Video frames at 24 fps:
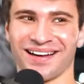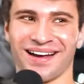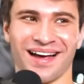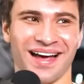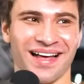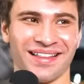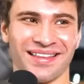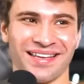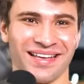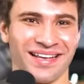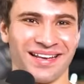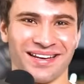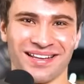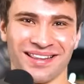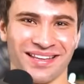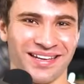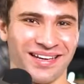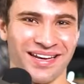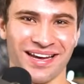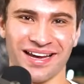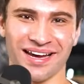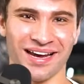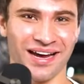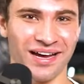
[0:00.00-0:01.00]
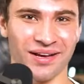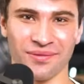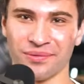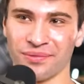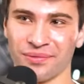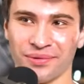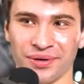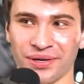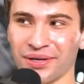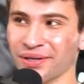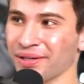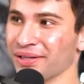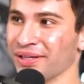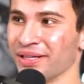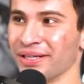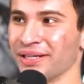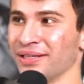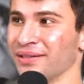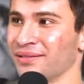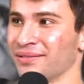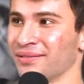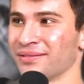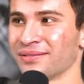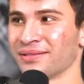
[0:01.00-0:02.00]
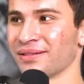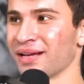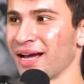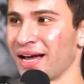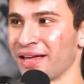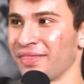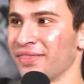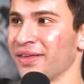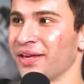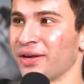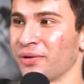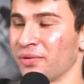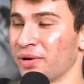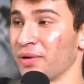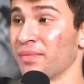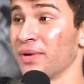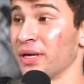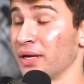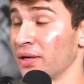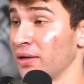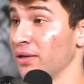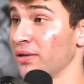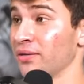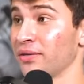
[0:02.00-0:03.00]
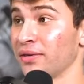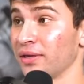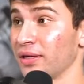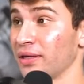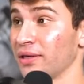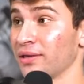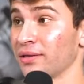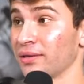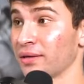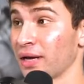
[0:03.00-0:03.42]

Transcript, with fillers: At the end of the day, I really I think it would be a good thing.